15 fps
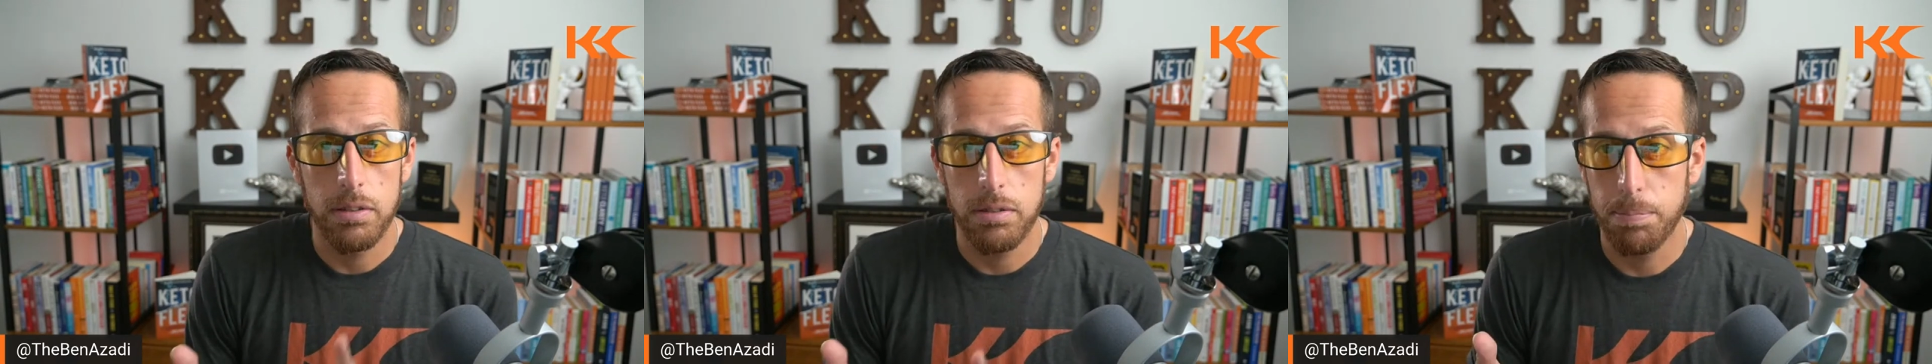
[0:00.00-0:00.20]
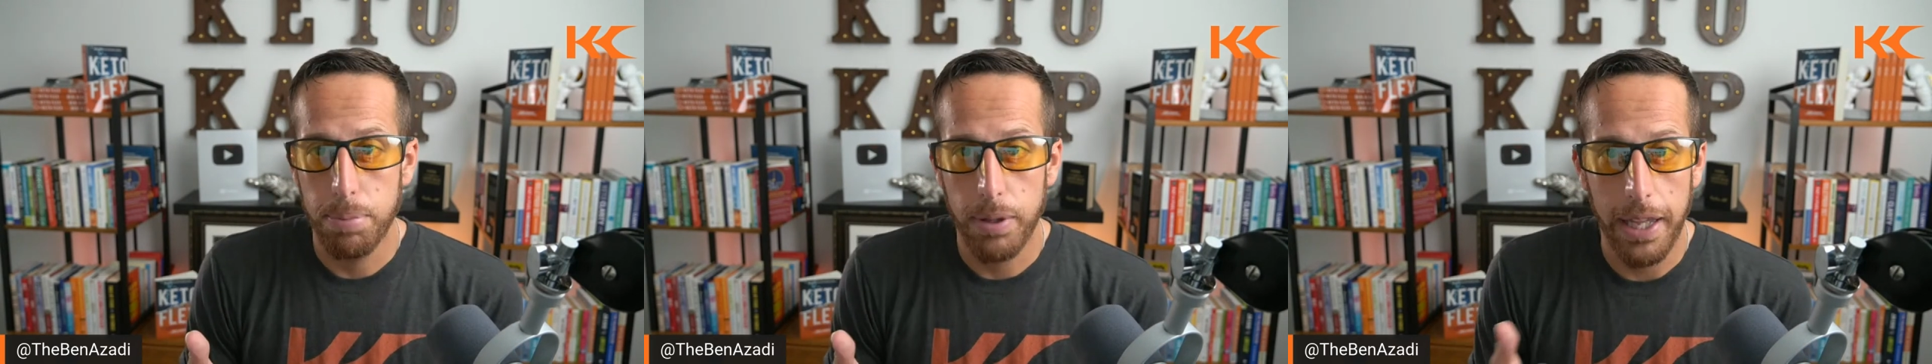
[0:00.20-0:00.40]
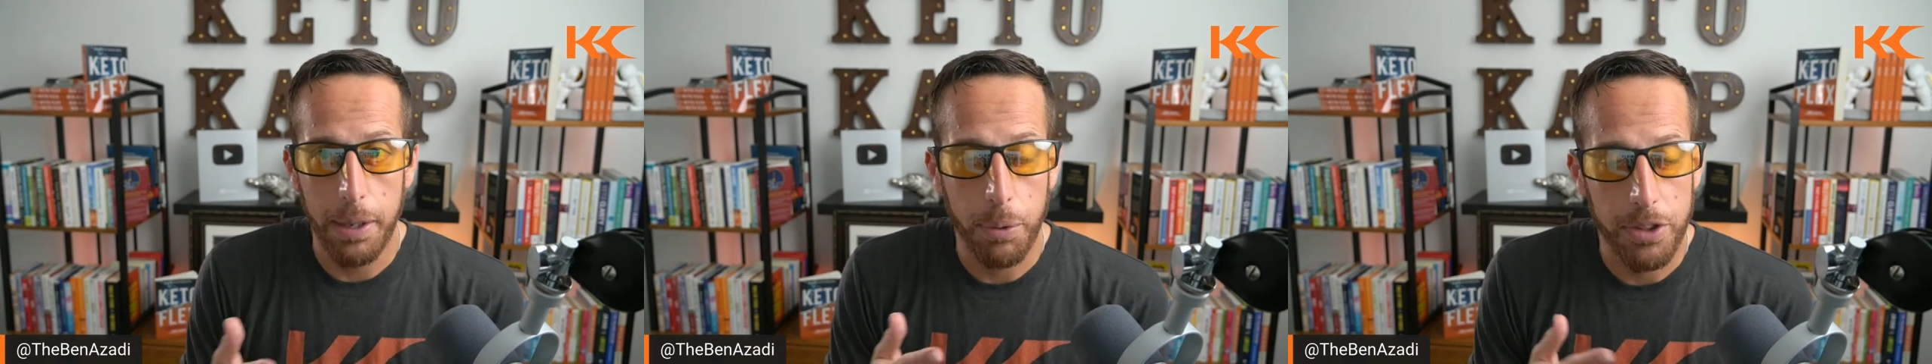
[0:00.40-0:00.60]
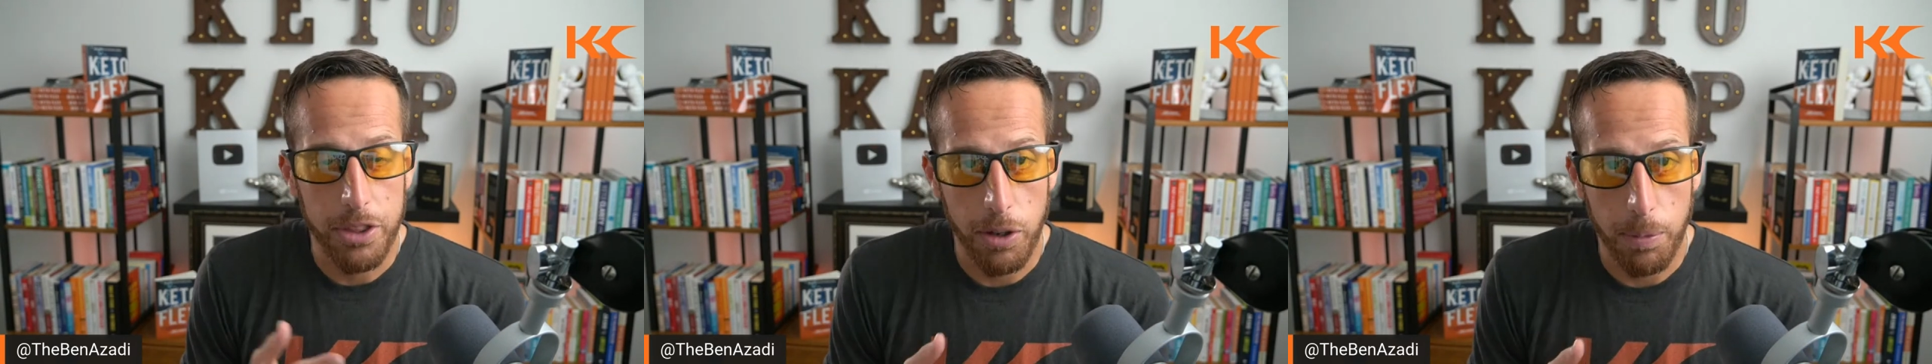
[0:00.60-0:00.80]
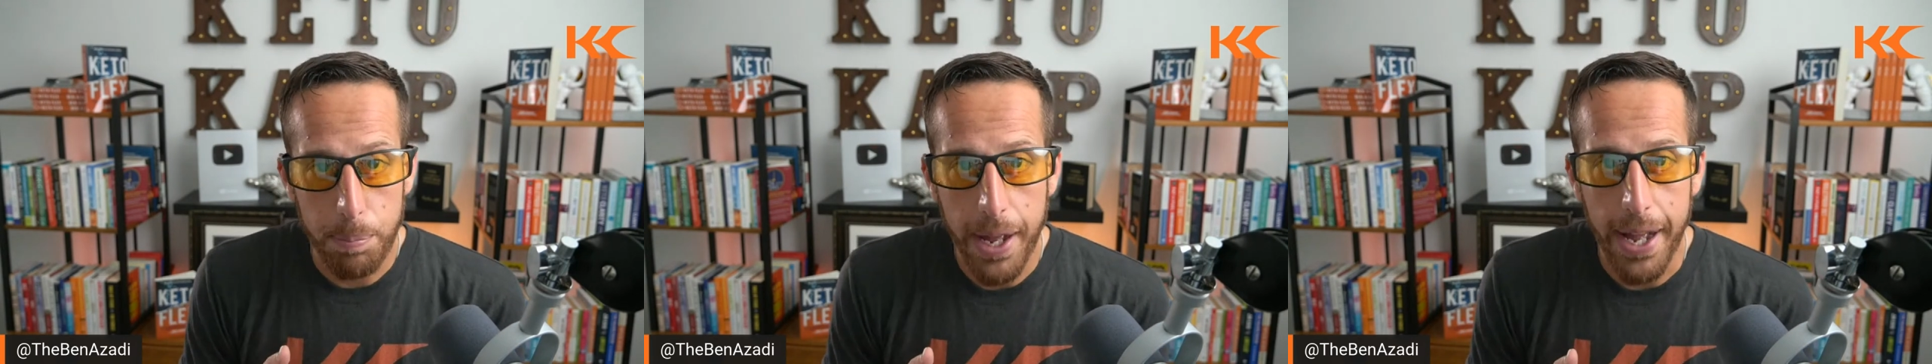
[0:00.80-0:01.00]
playing with your
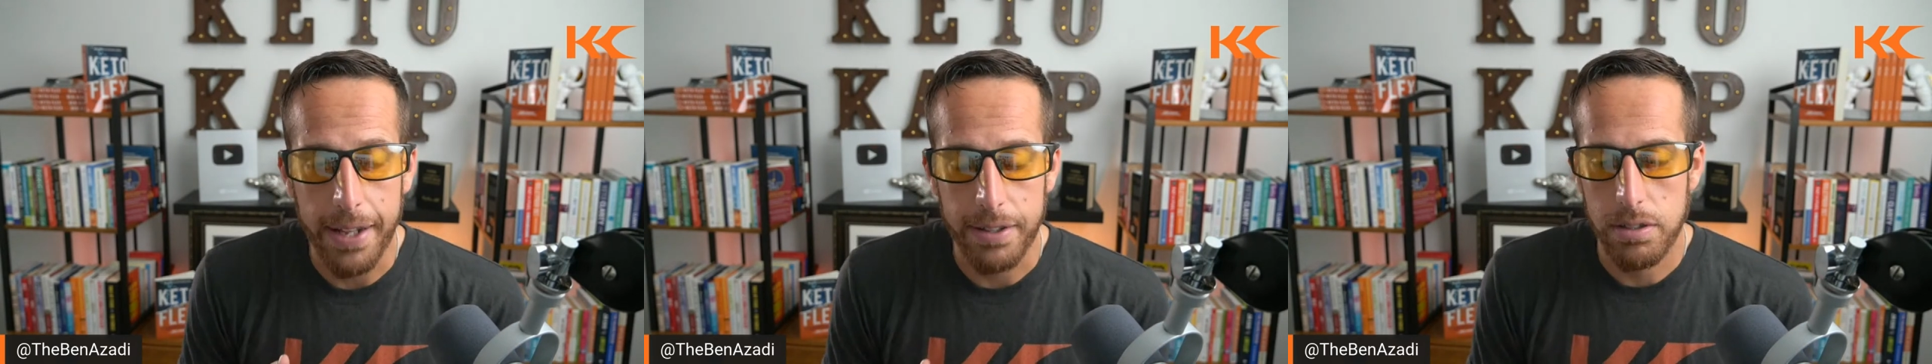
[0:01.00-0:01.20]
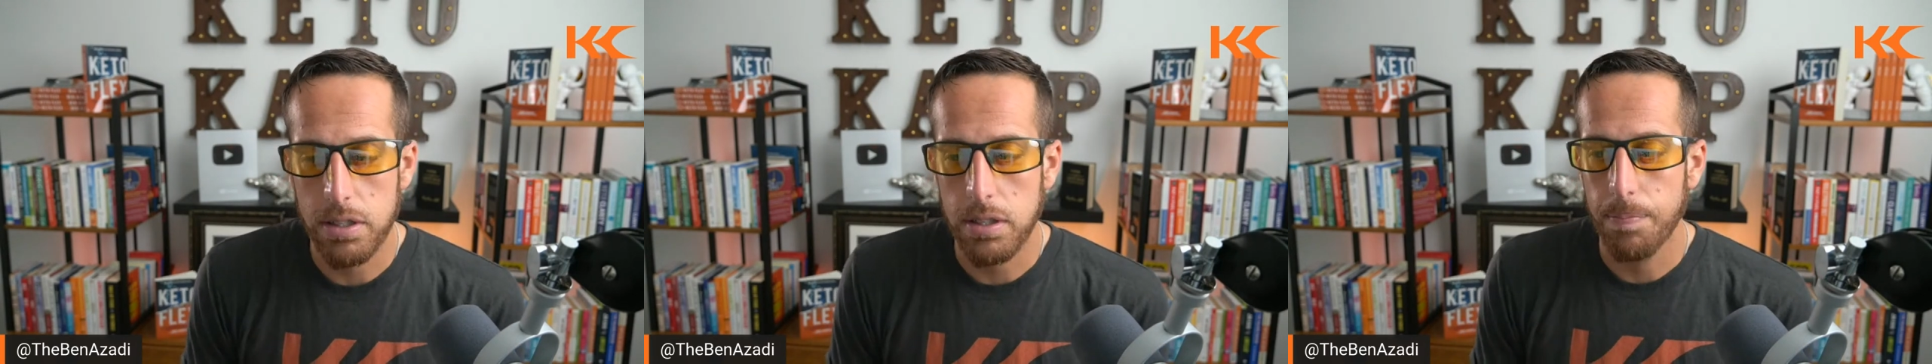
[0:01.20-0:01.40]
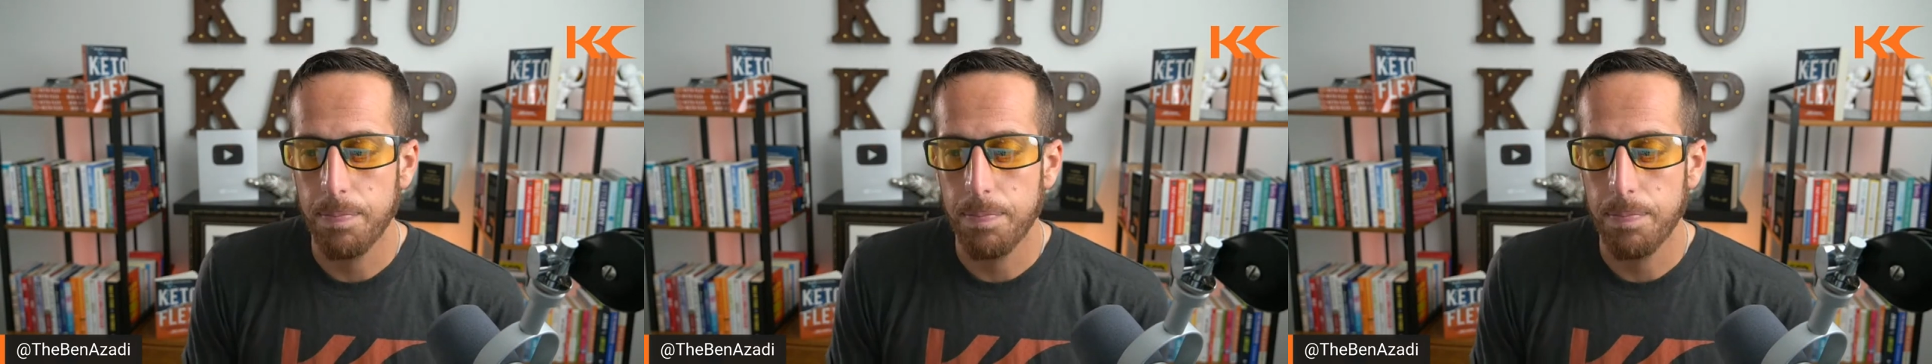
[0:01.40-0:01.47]
pets,